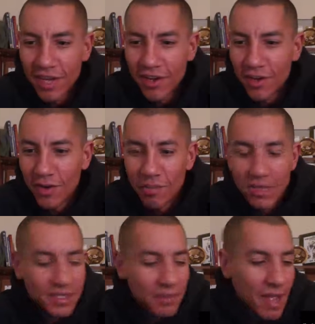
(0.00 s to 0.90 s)
I know you're a
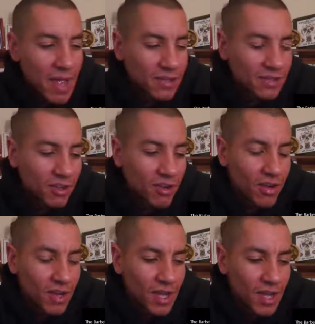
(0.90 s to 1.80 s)
busy man.
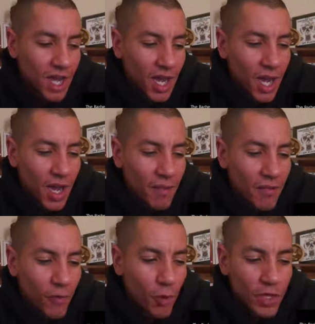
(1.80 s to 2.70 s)
So
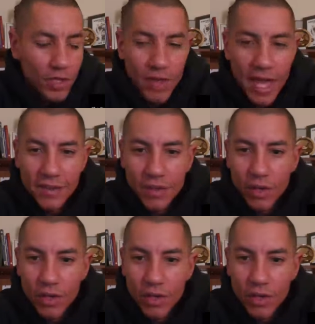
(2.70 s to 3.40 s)
before we do that,